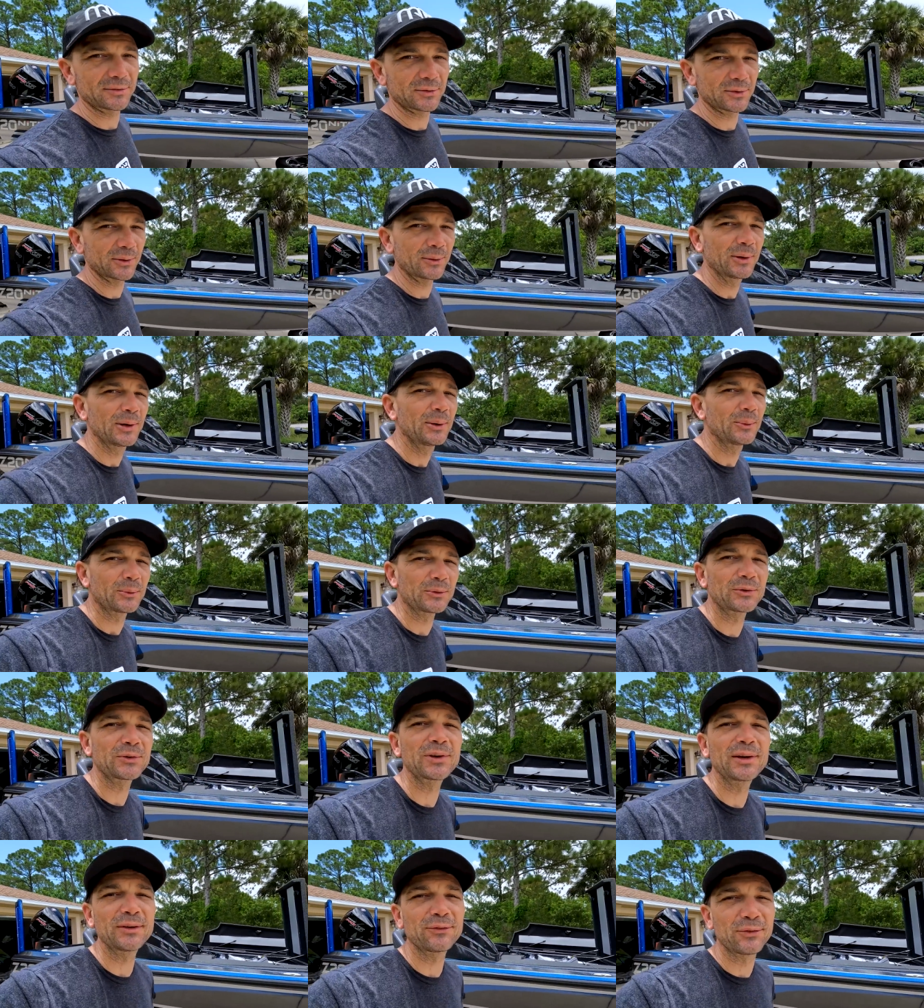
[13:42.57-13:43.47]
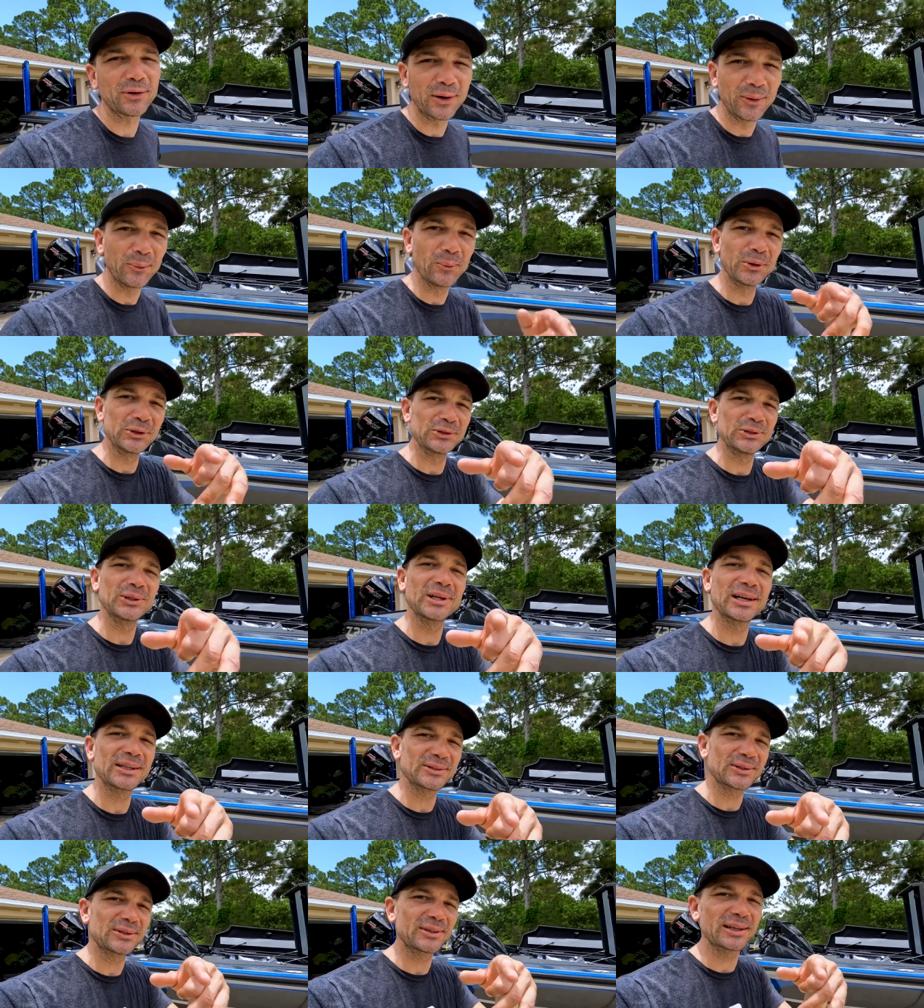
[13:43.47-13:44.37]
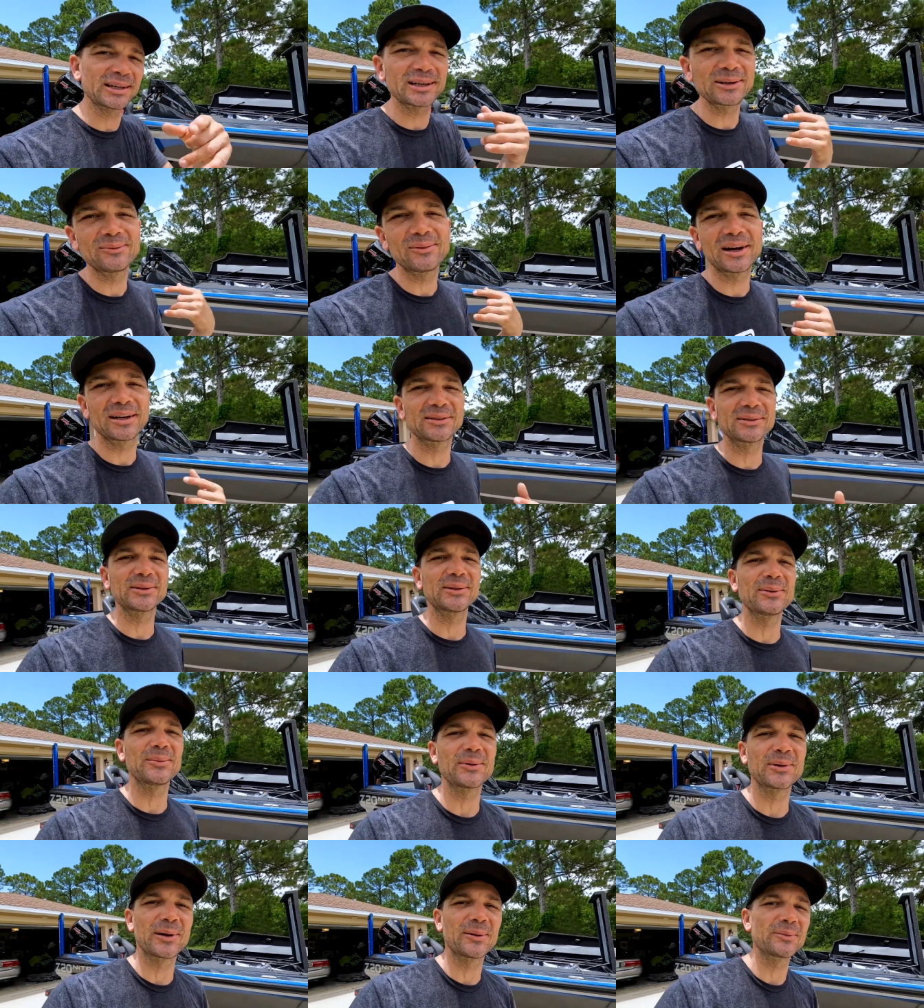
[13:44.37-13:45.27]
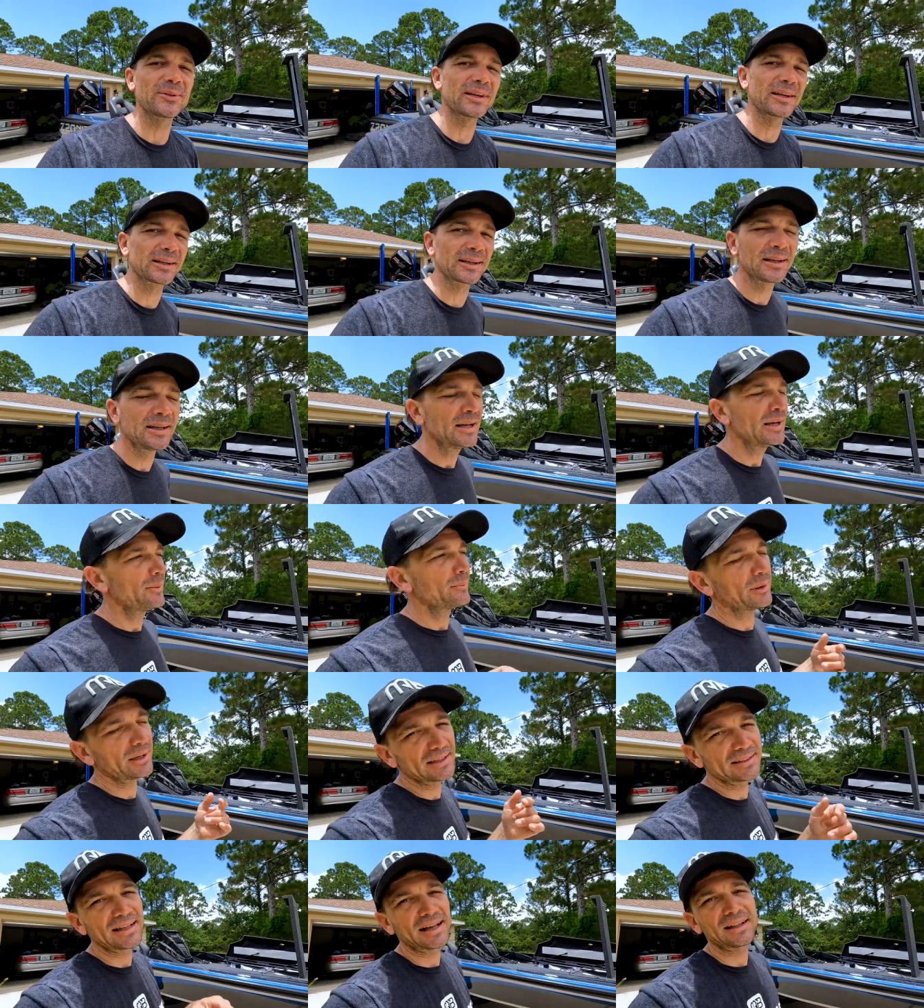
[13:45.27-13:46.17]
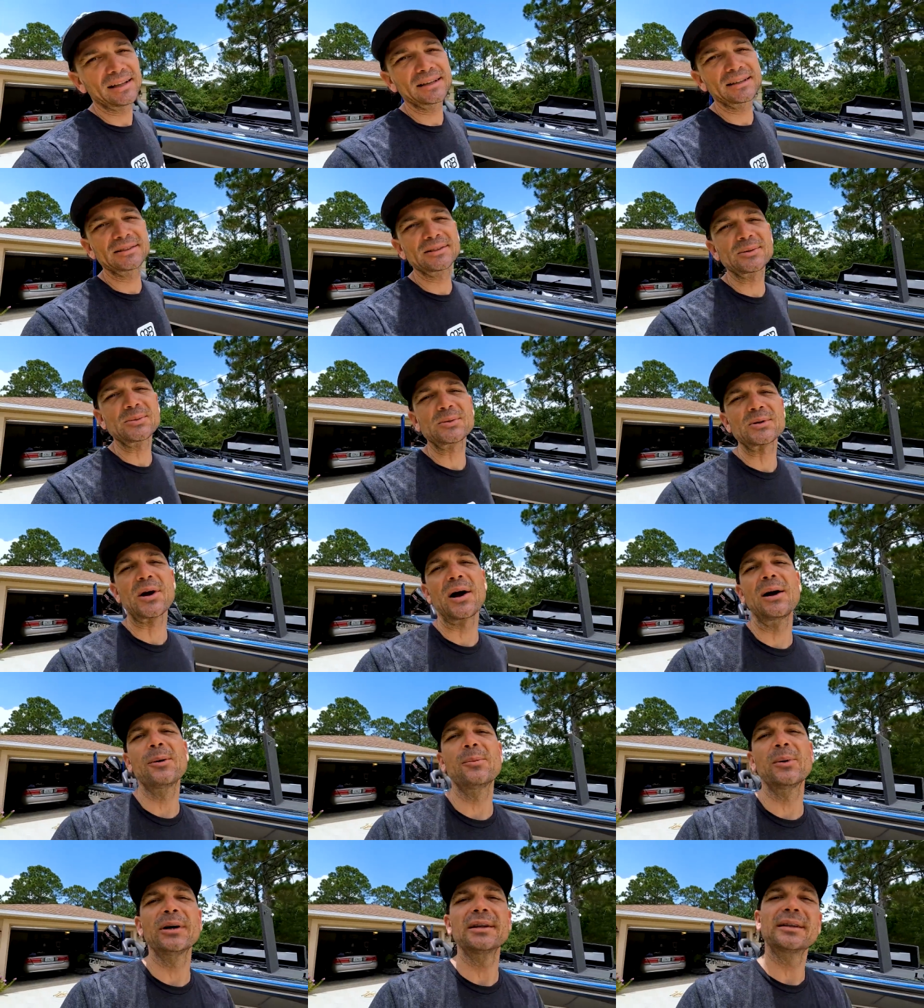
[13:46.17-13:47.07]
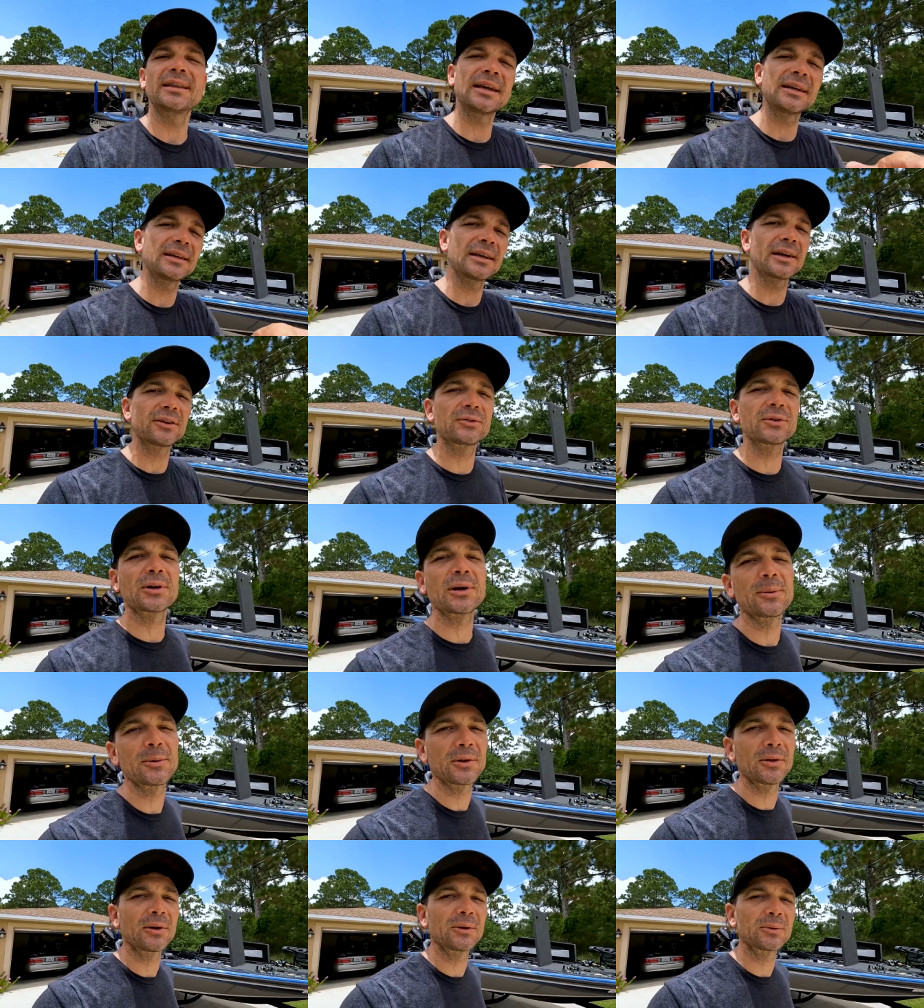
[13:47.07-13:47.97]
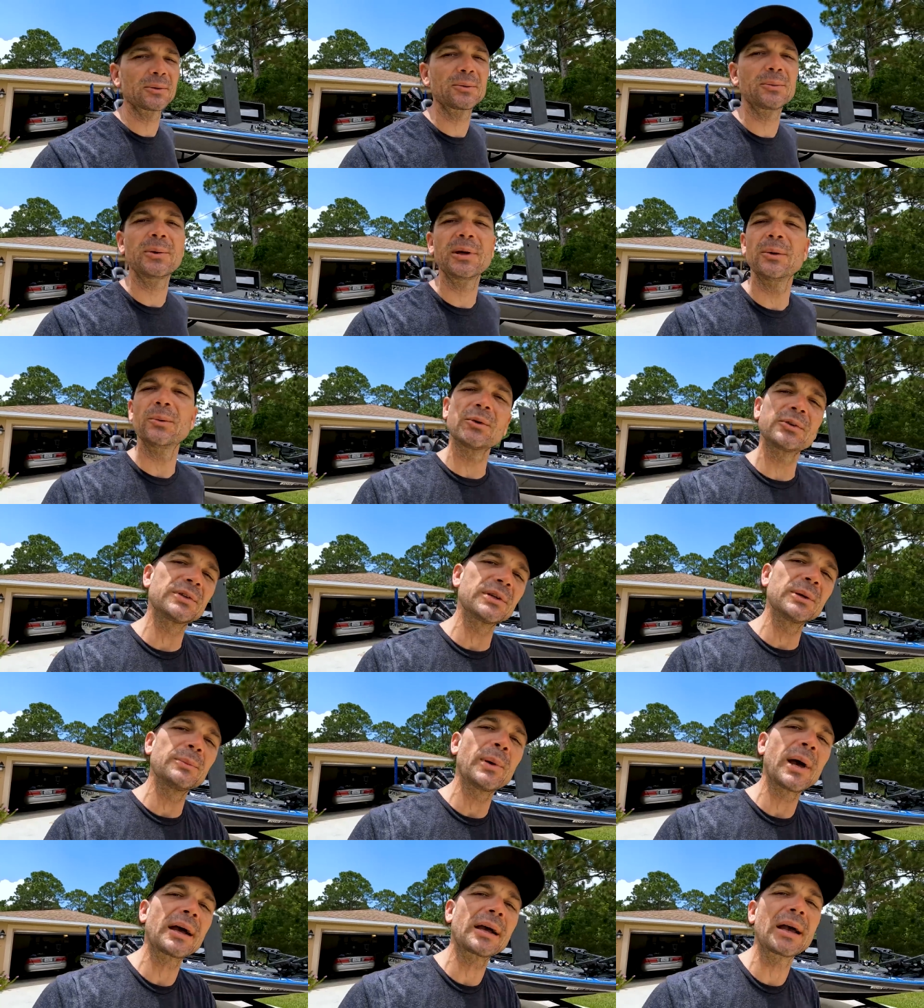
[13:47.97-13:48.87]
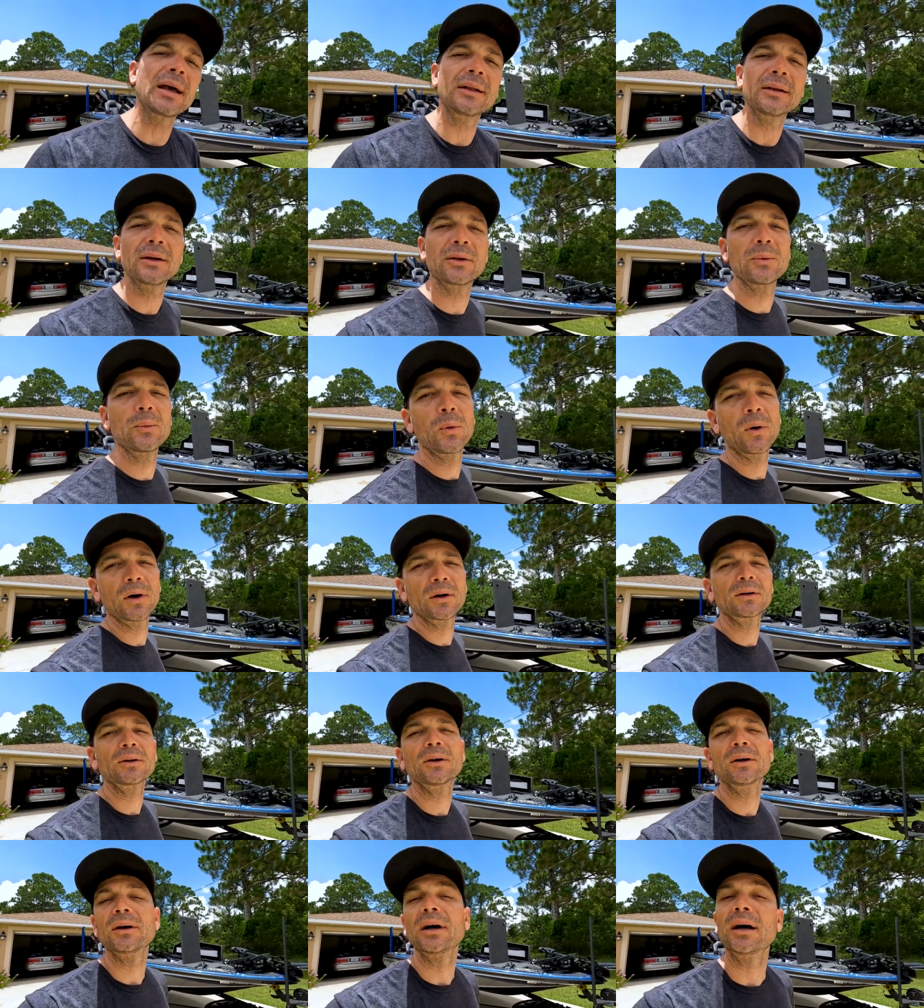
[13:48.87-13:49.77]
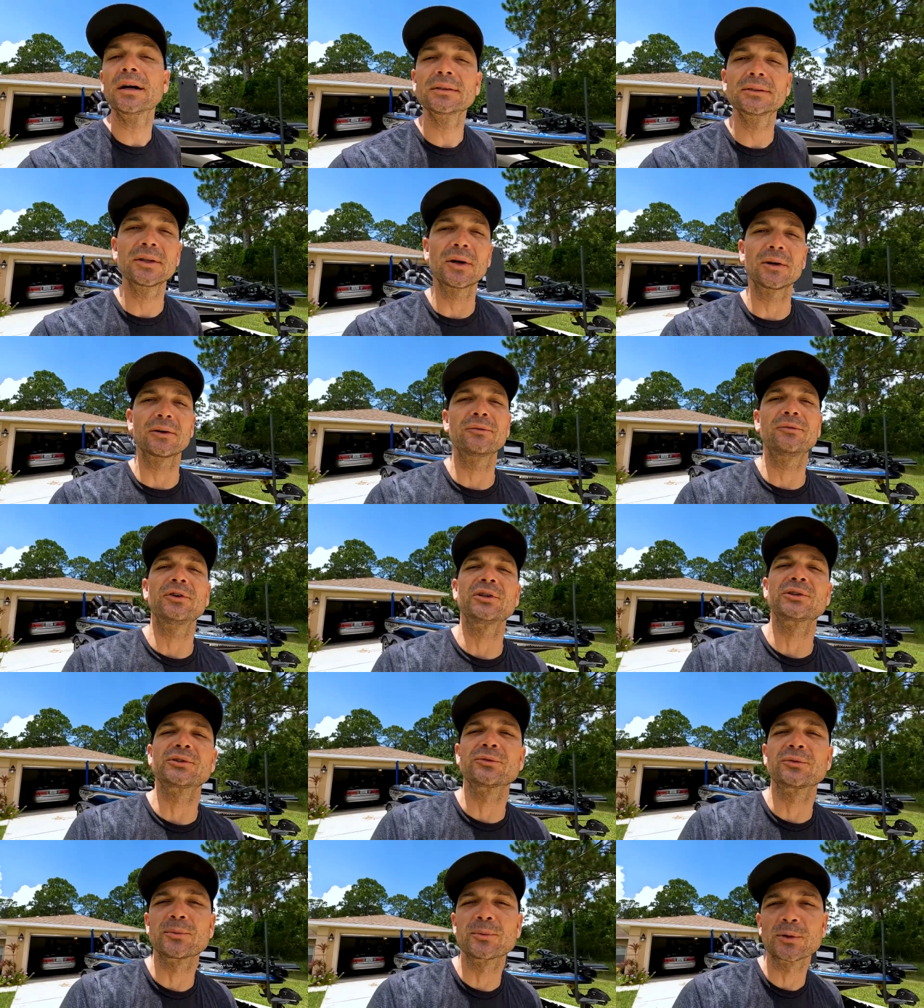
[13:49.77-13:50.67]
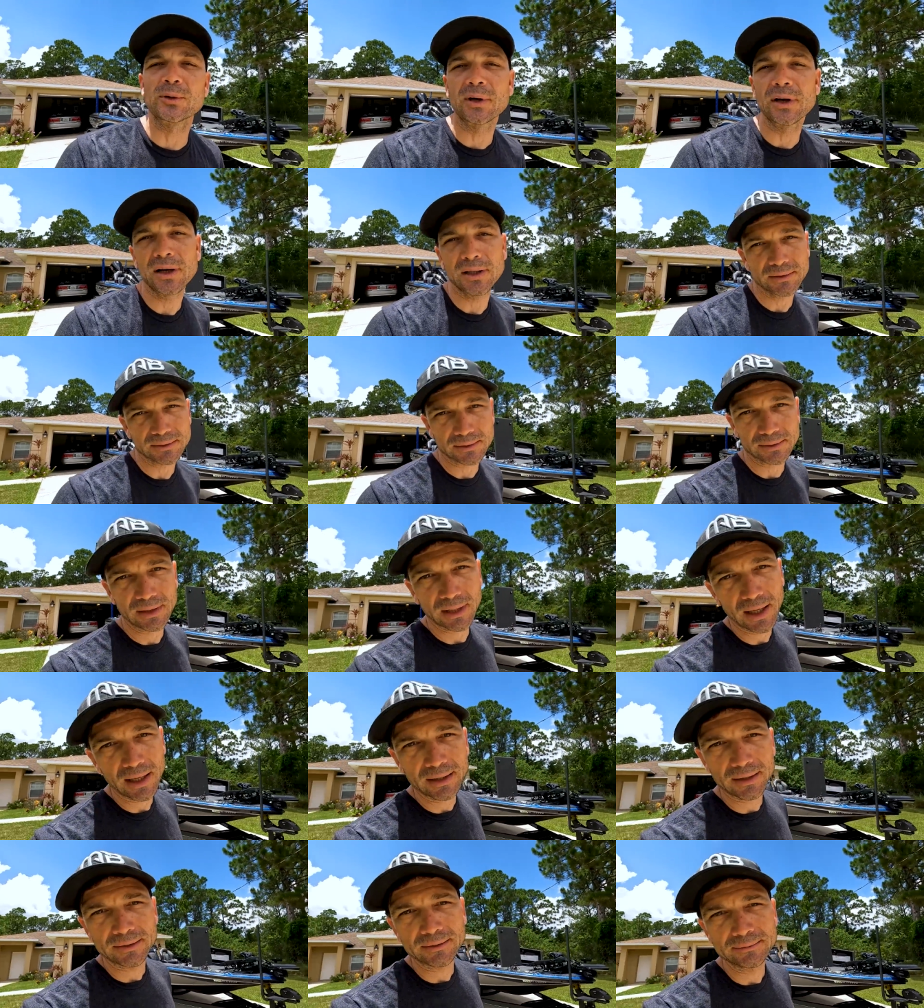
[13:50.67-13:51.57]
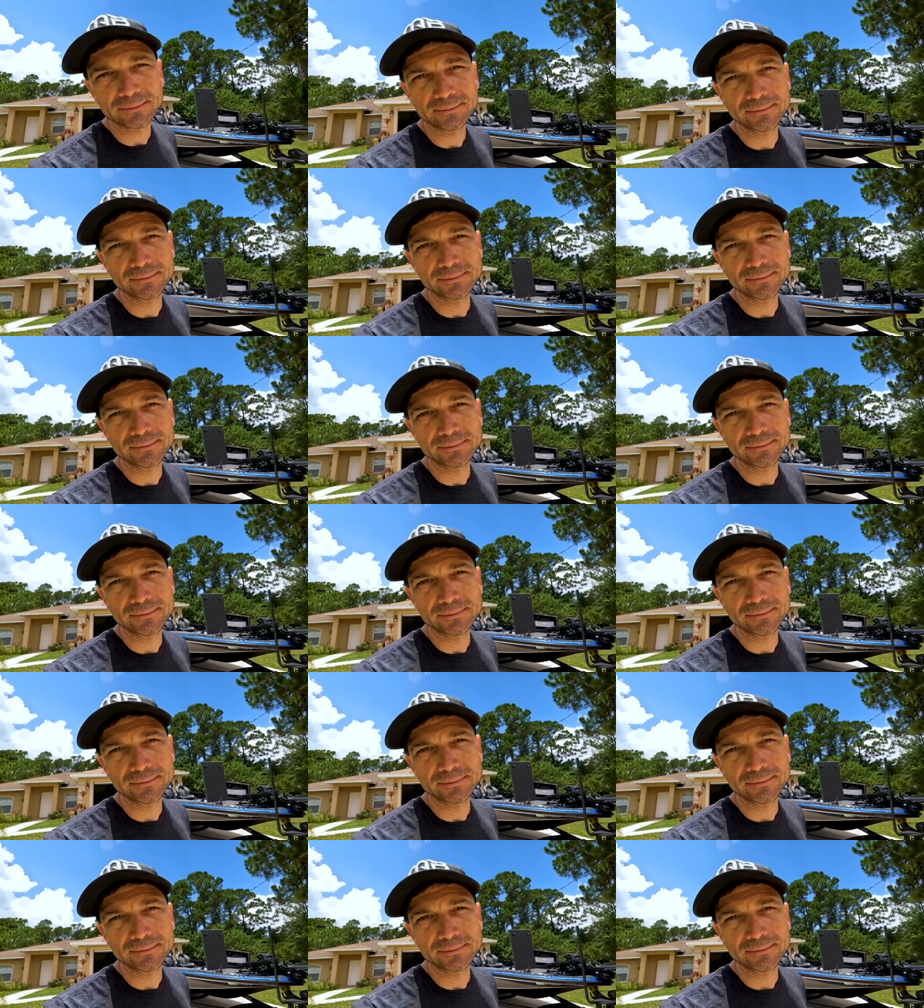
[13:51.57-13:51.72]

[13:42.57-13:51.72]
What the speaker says: So we'll see if what you guys are thinking matches up what I'm thinking. But hit that like and subscribe button. Thank you guys for coming along with me. We'll see you back out on the water or talking fishing from the garage. Later.